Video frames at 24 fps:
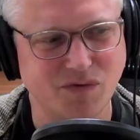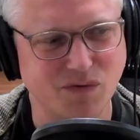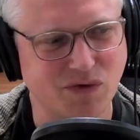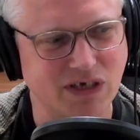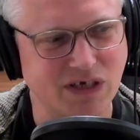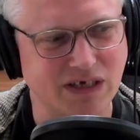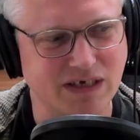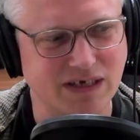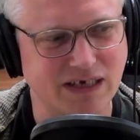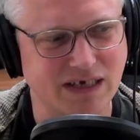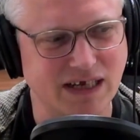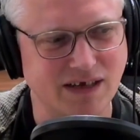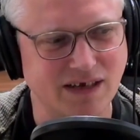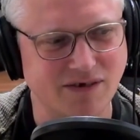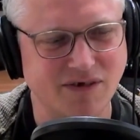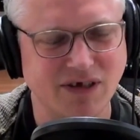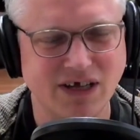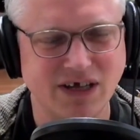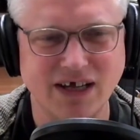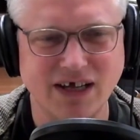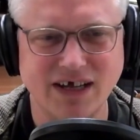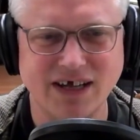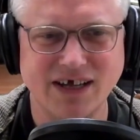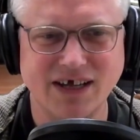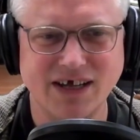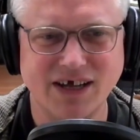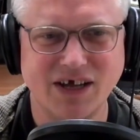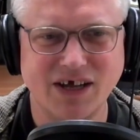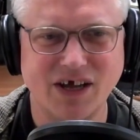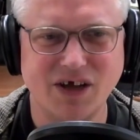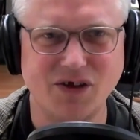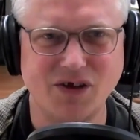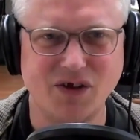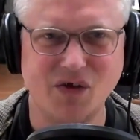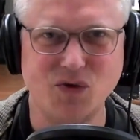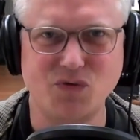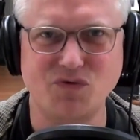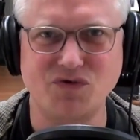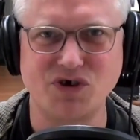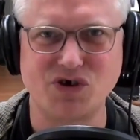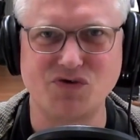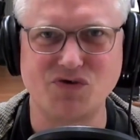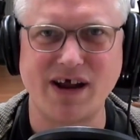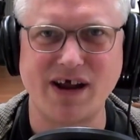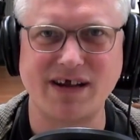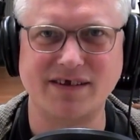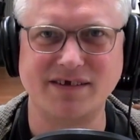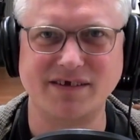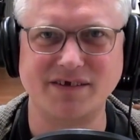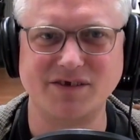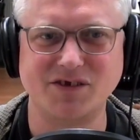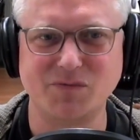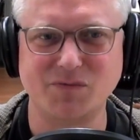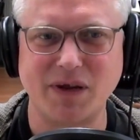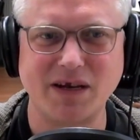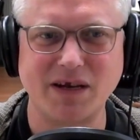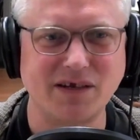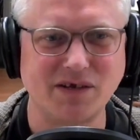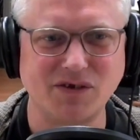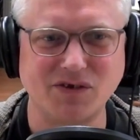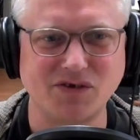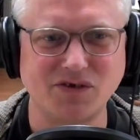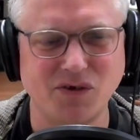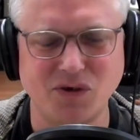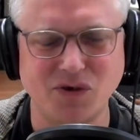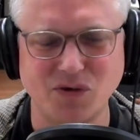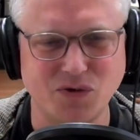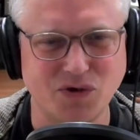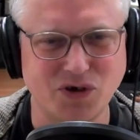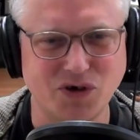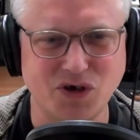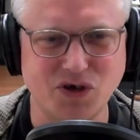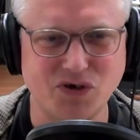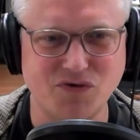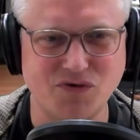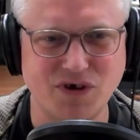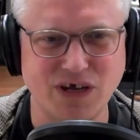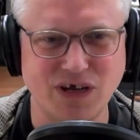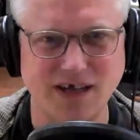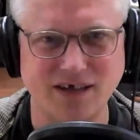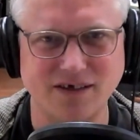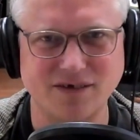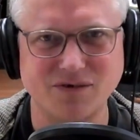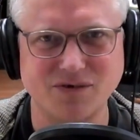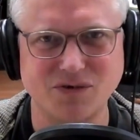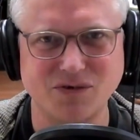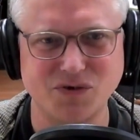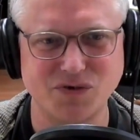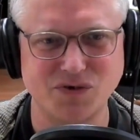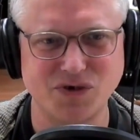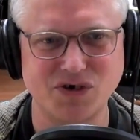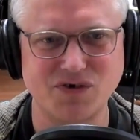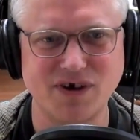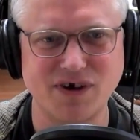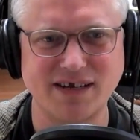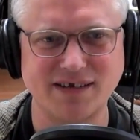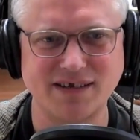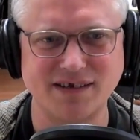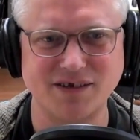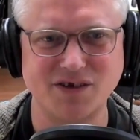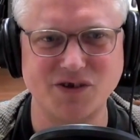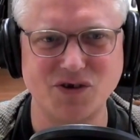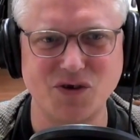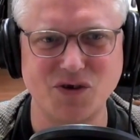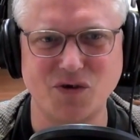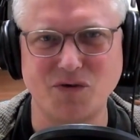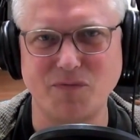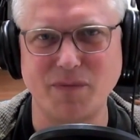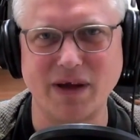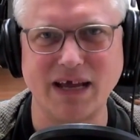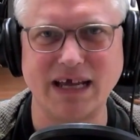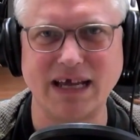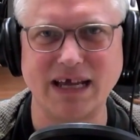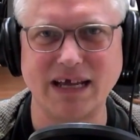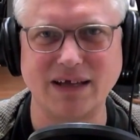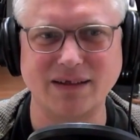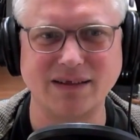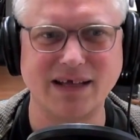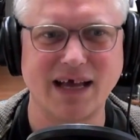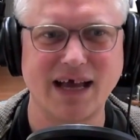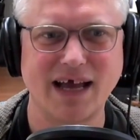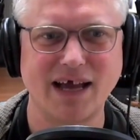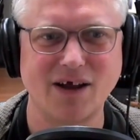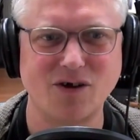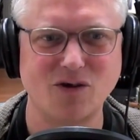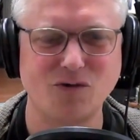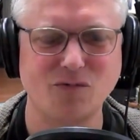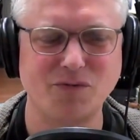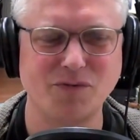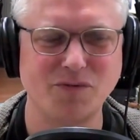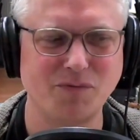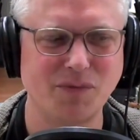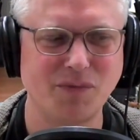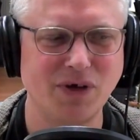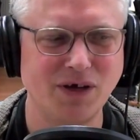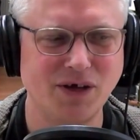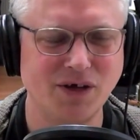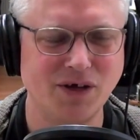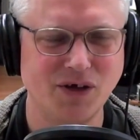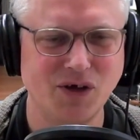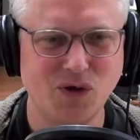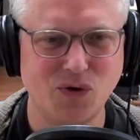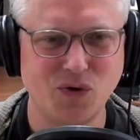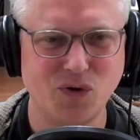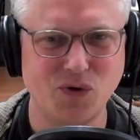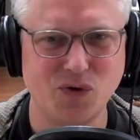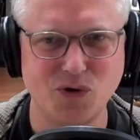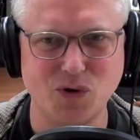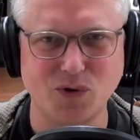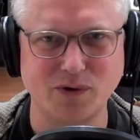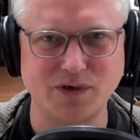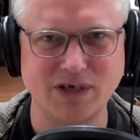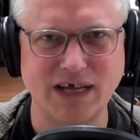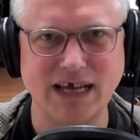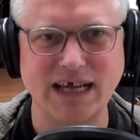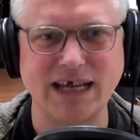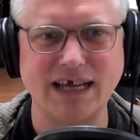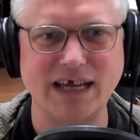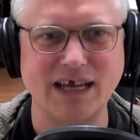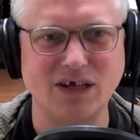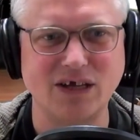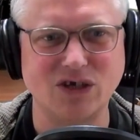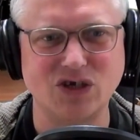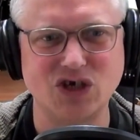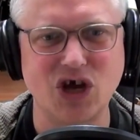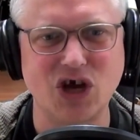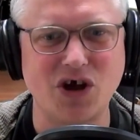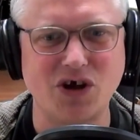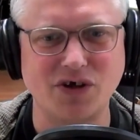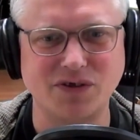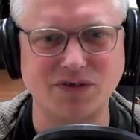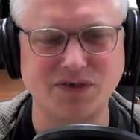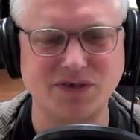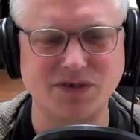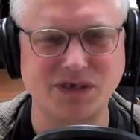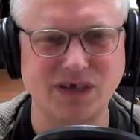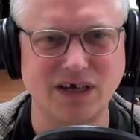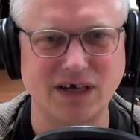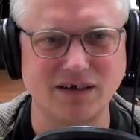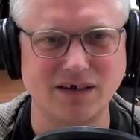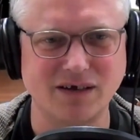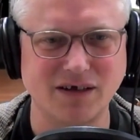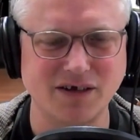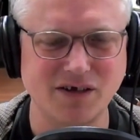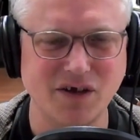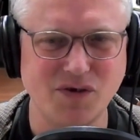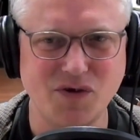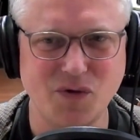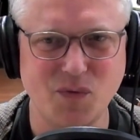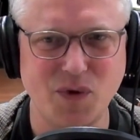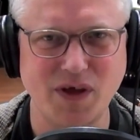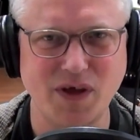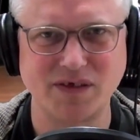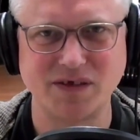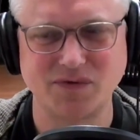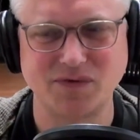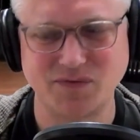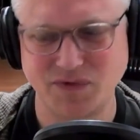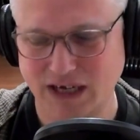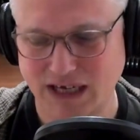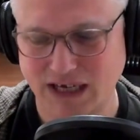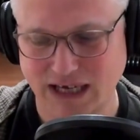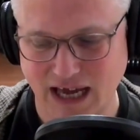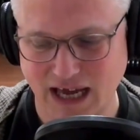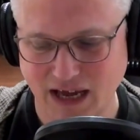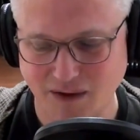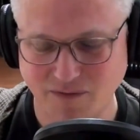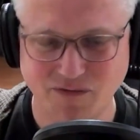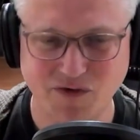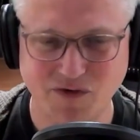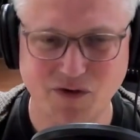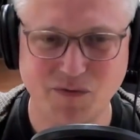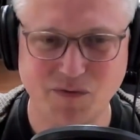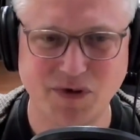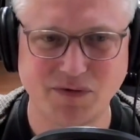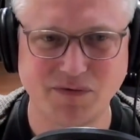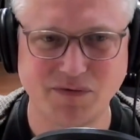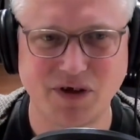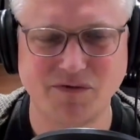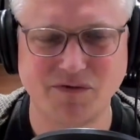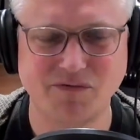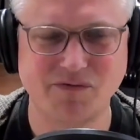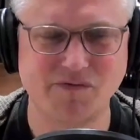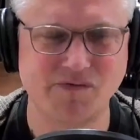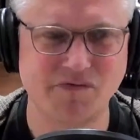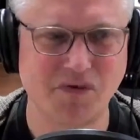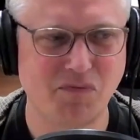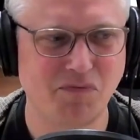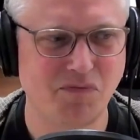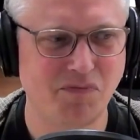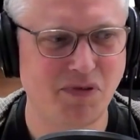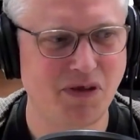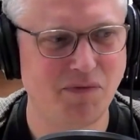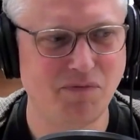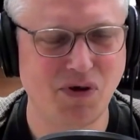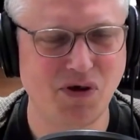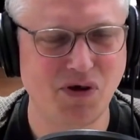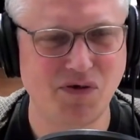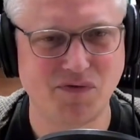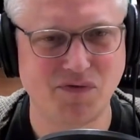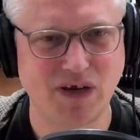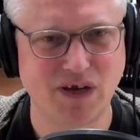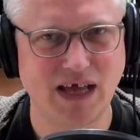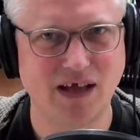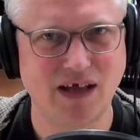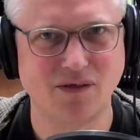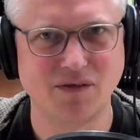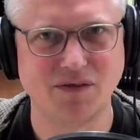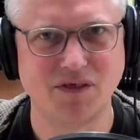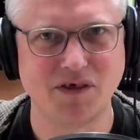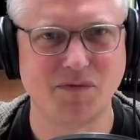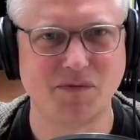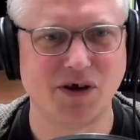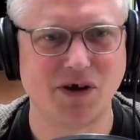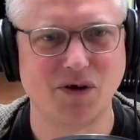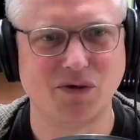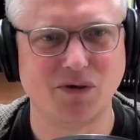and who regretted spending too long on a career, or regretted not making that album, or not taking a chance. I don't know where this fear came from. I've been perfectly healthy my whole life, and